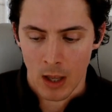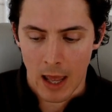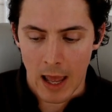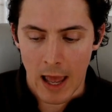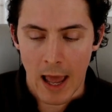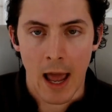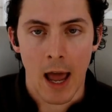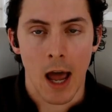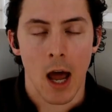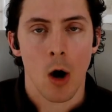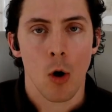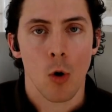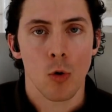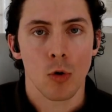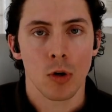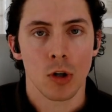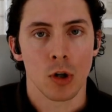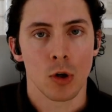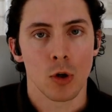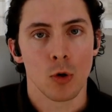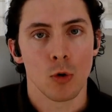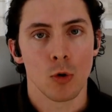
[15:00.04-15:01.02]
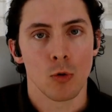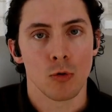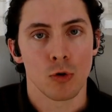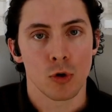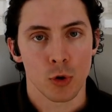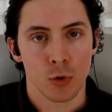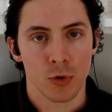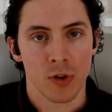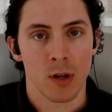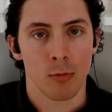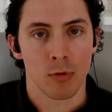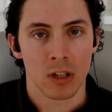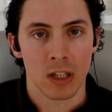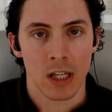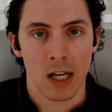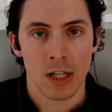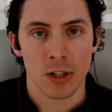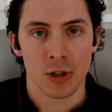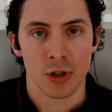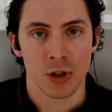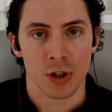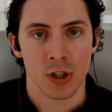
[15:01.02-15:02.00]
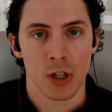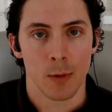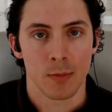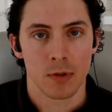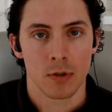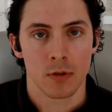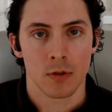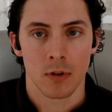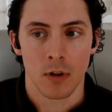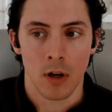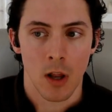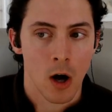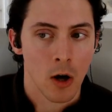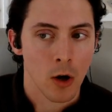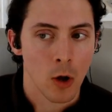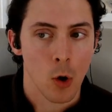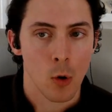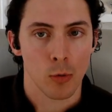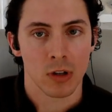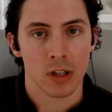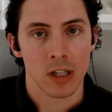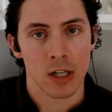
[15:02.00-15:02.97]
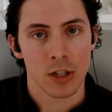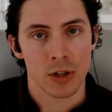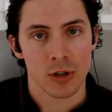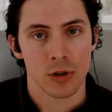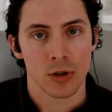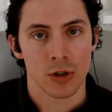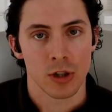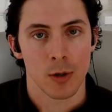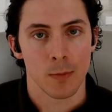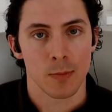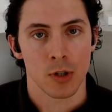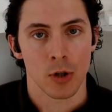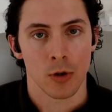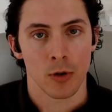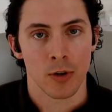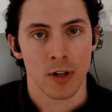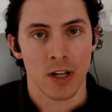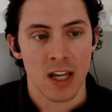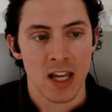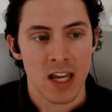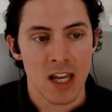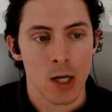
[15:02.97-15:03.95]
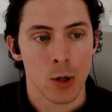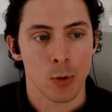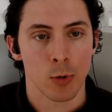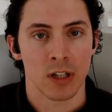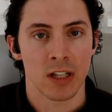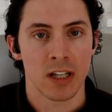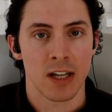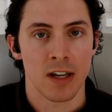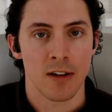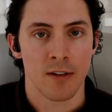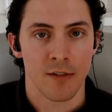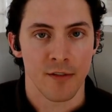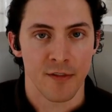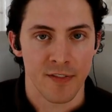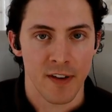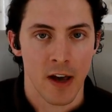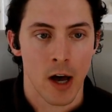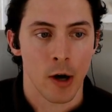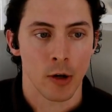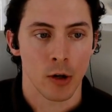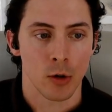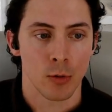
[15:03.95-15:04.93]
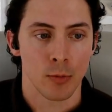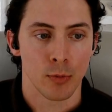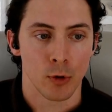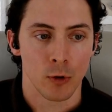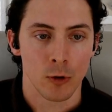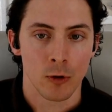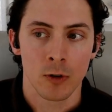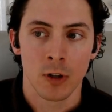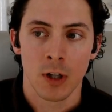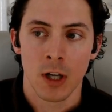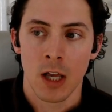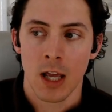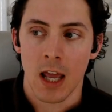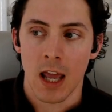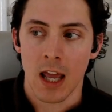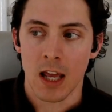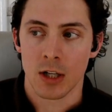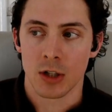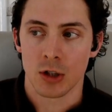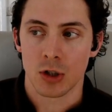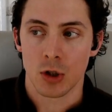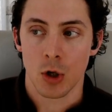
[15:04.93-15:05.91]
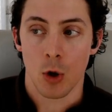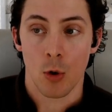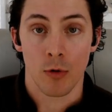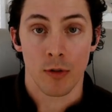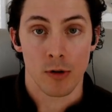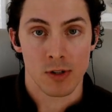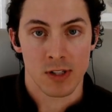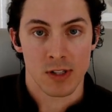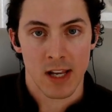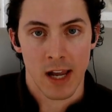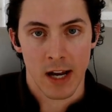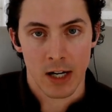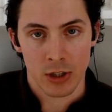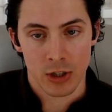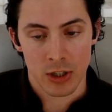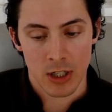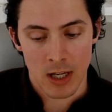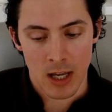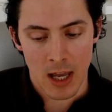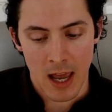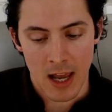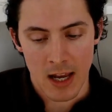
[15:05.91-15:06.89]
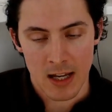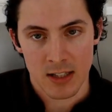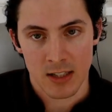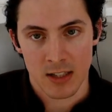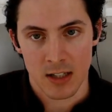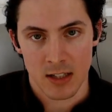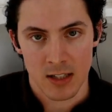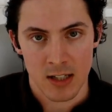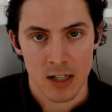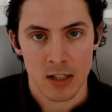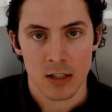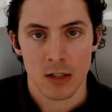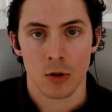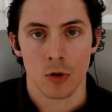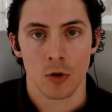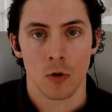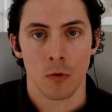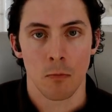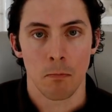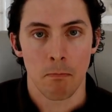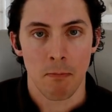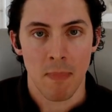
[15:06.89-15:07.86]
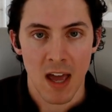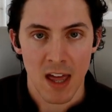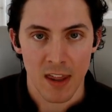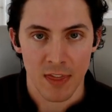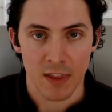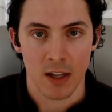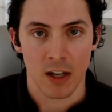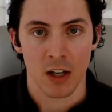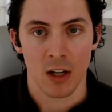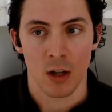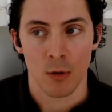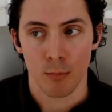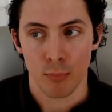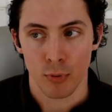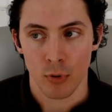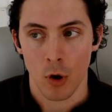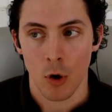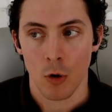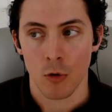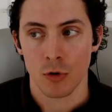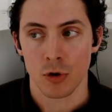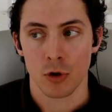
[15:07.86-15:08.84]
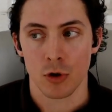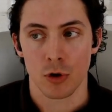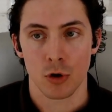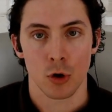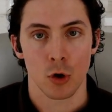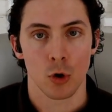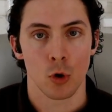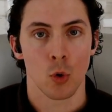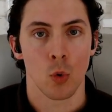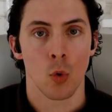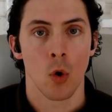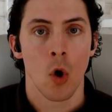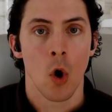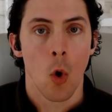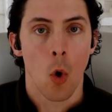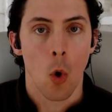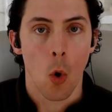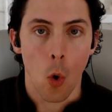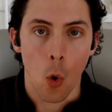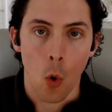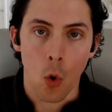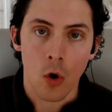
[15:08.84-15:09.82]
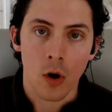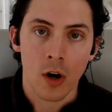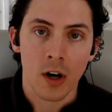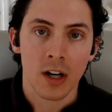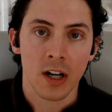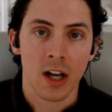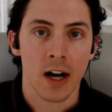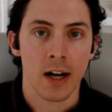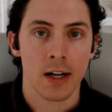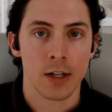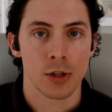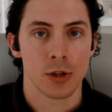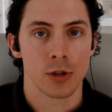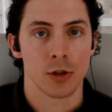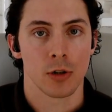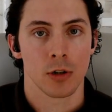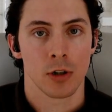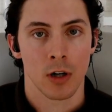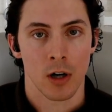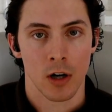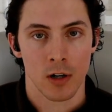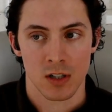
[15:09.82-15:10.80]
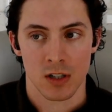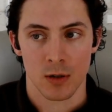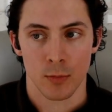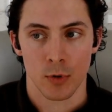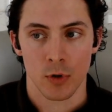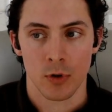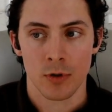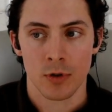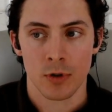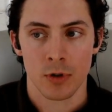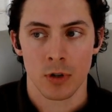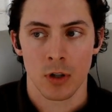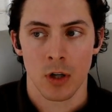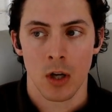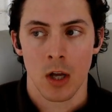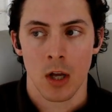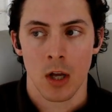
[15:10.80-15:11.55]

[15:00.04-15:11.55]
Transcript: how you treat relationships not all relationships are equally valuable and so there's actually a statistical method and approach to organize your customers